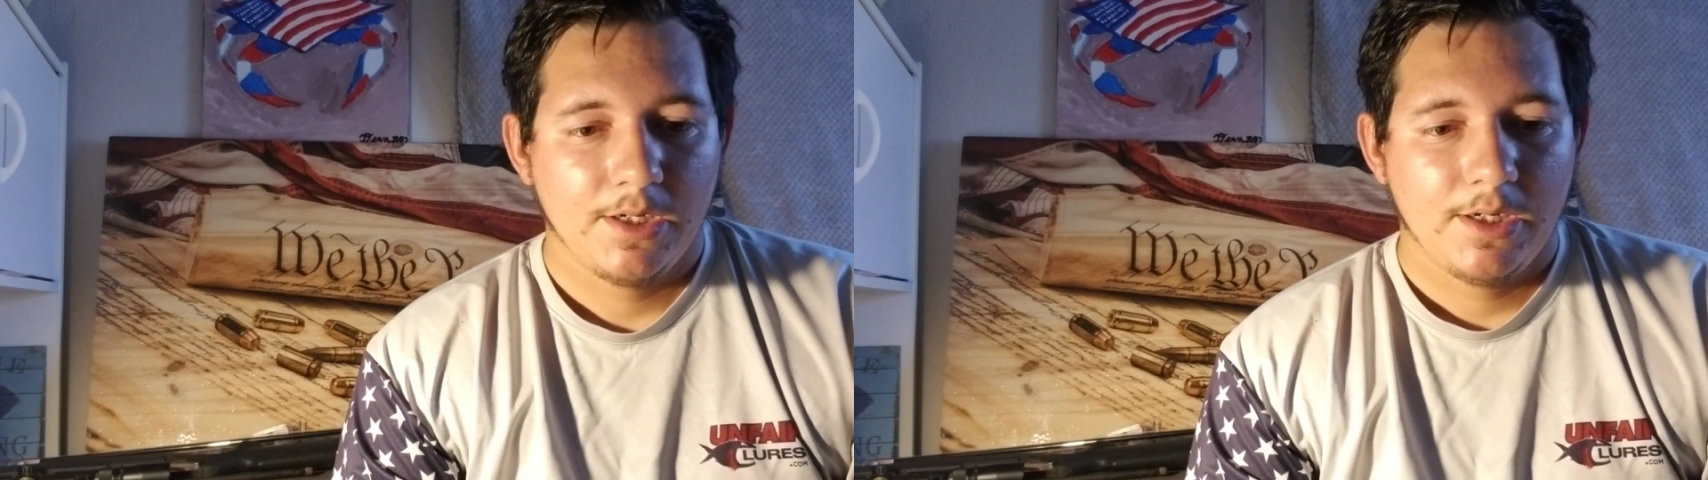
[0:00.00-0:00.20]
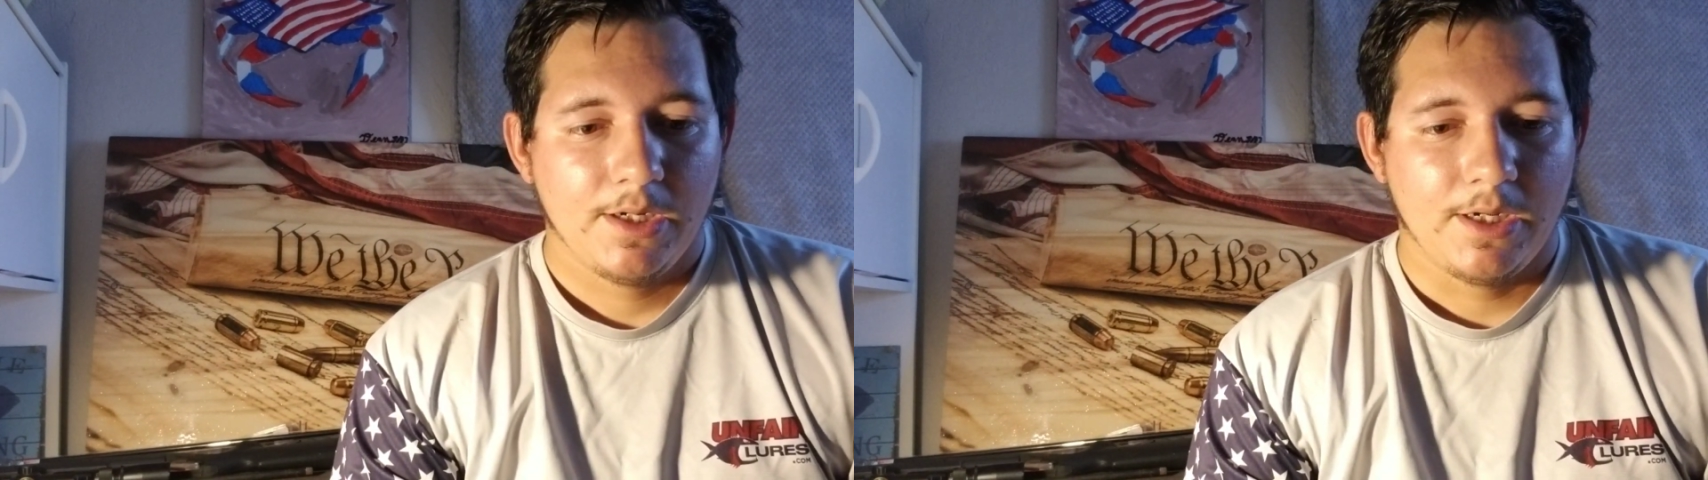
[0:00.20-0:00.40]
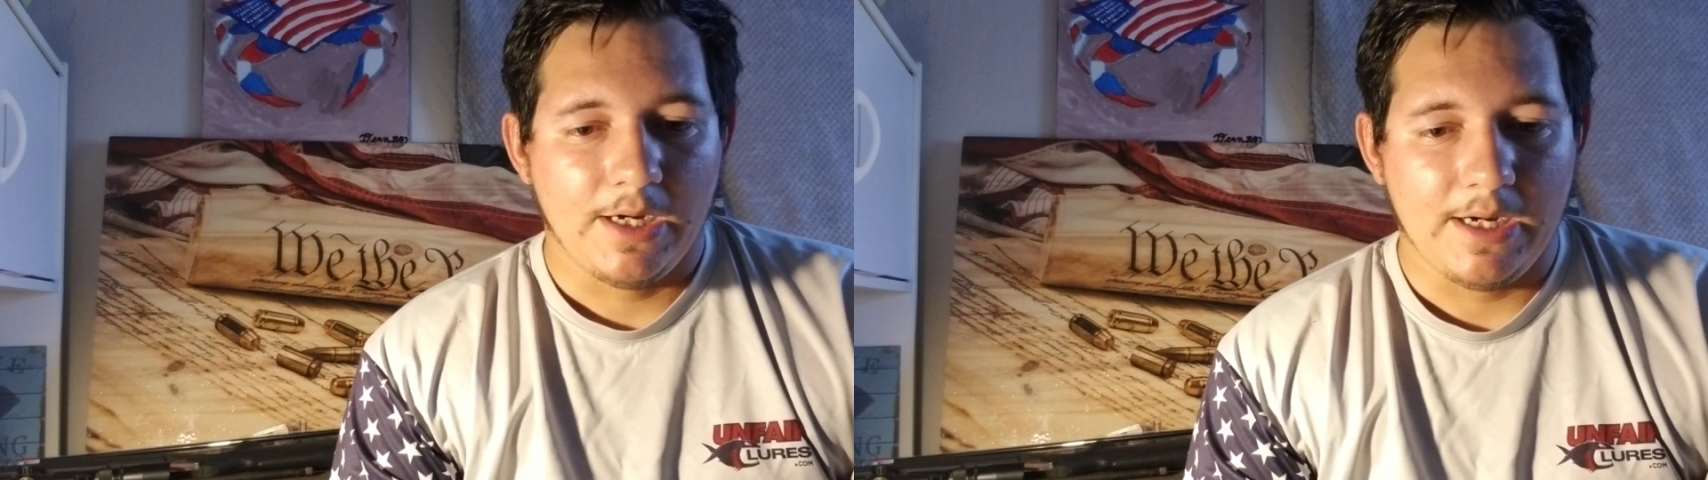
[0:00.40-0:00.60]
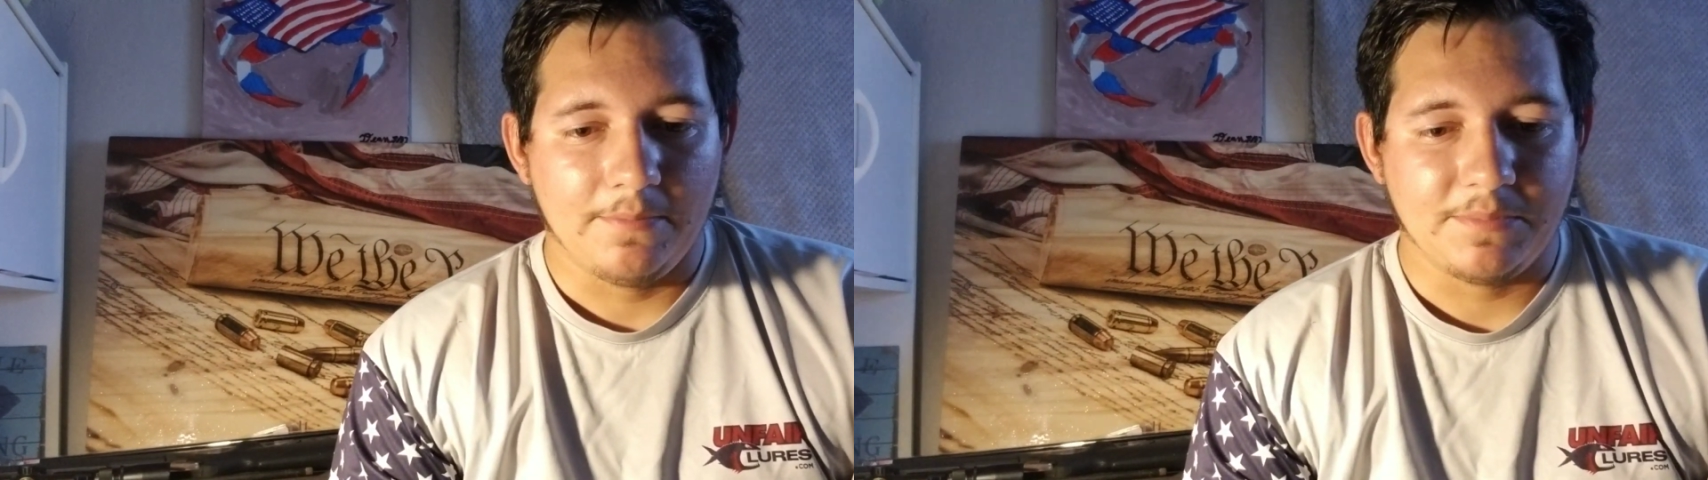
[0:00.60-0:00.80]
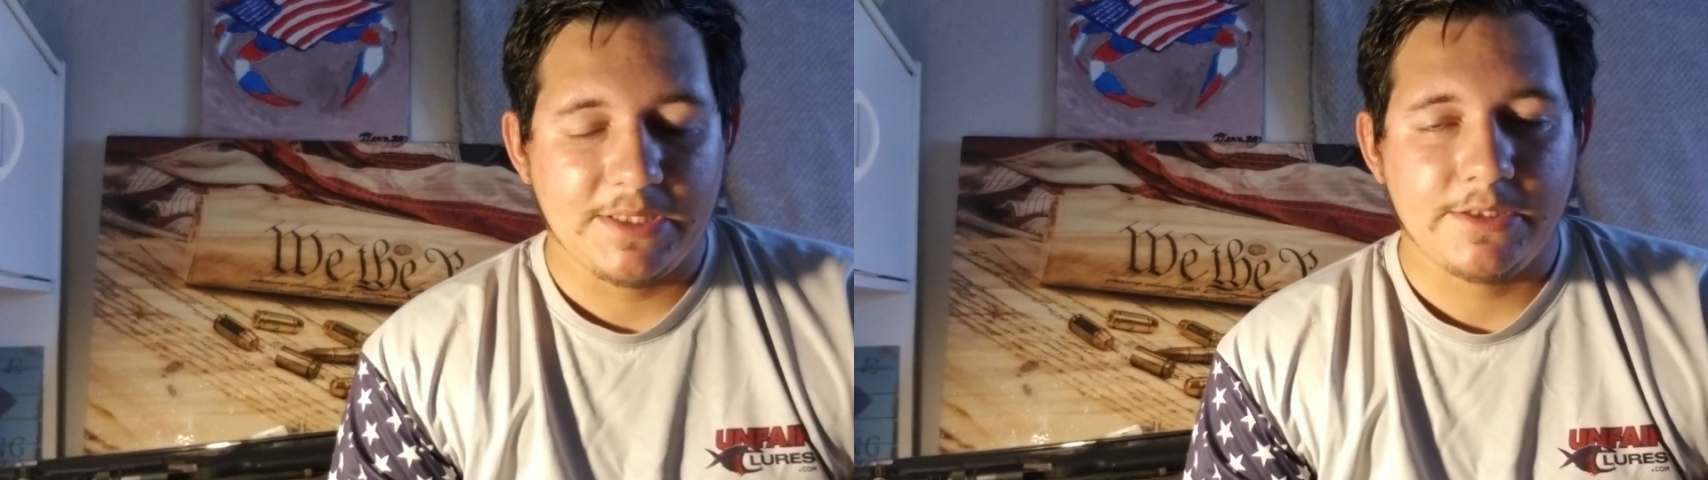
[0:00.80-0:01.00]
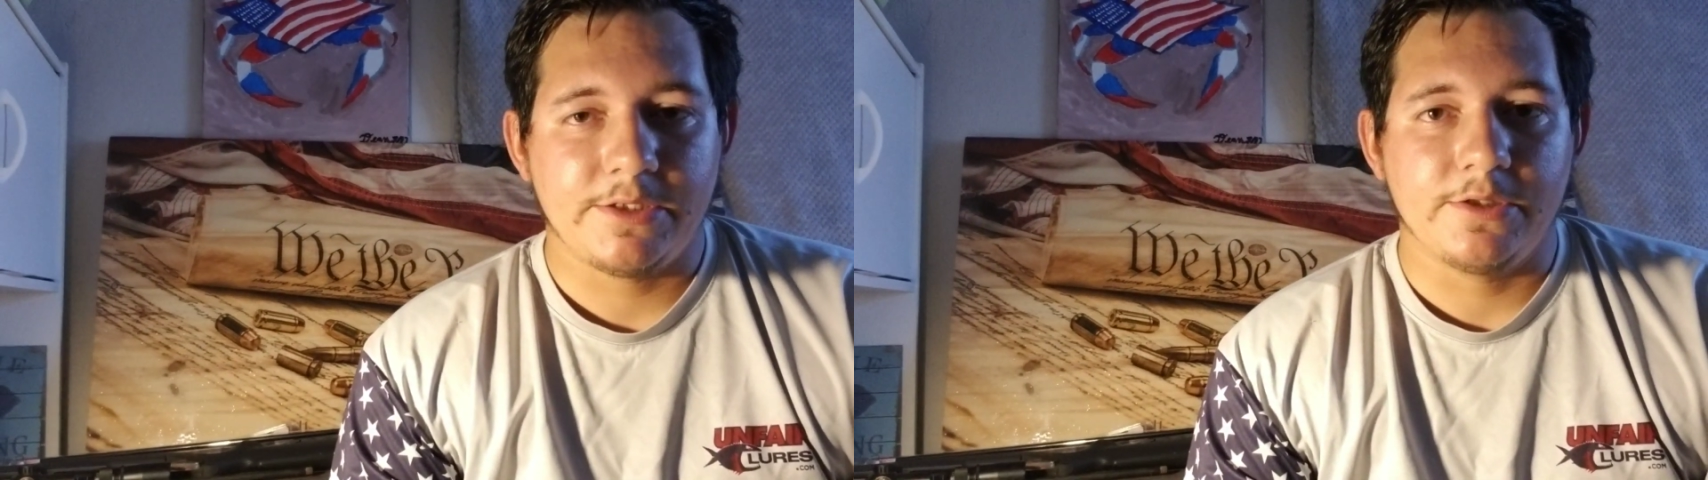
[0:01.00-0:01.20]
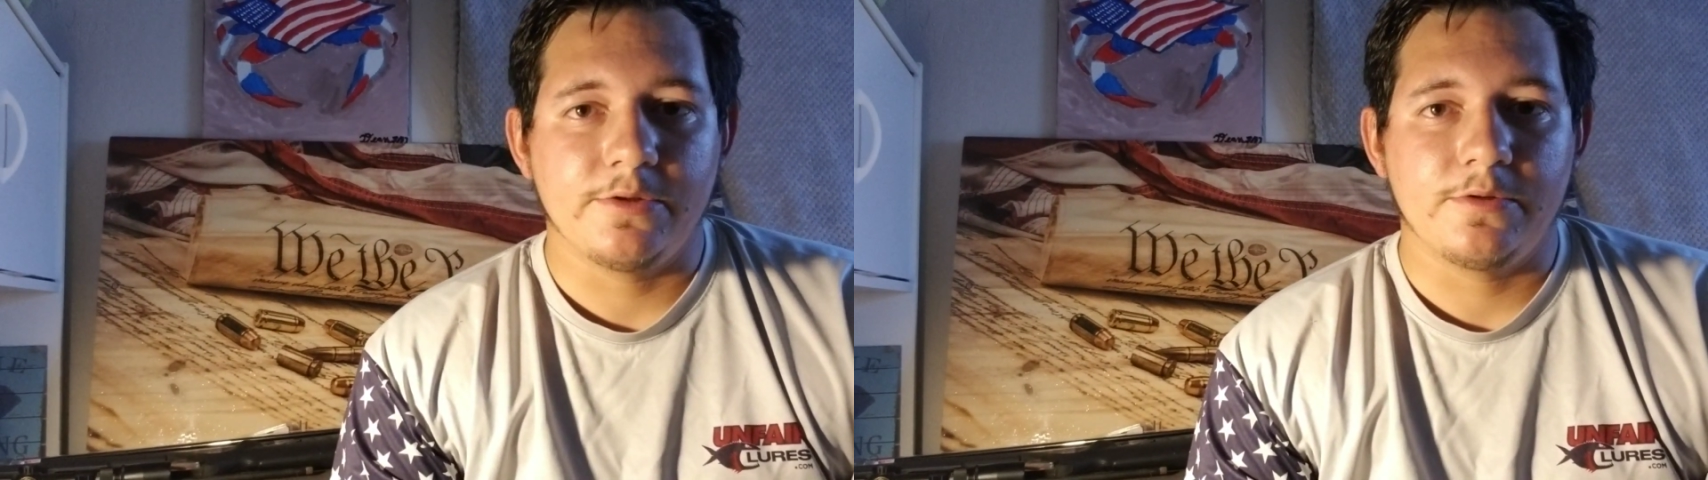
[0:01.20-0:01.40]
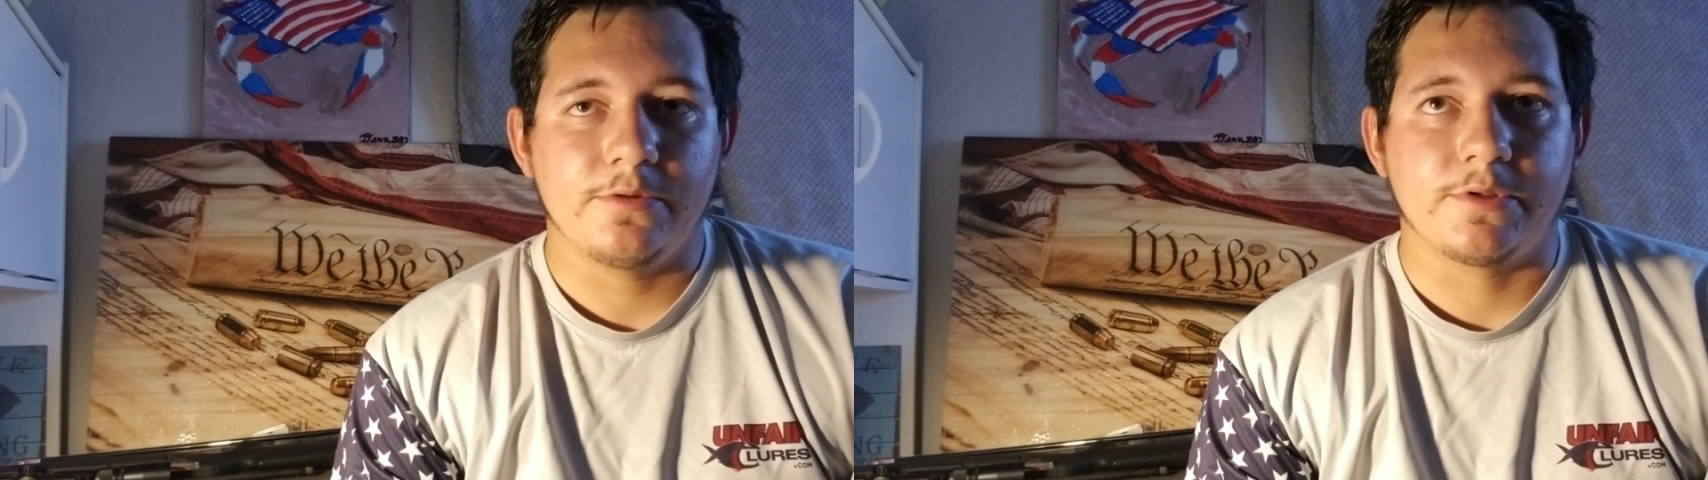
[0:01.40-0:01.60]
Didn't
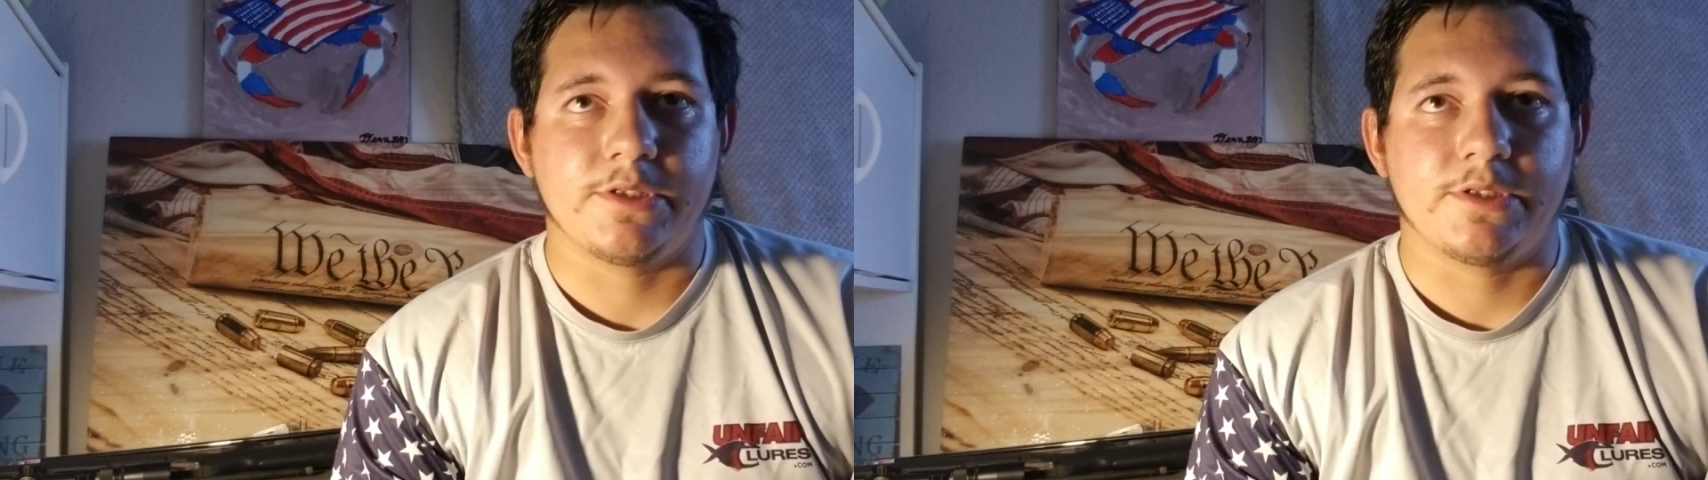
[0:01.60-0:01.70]
do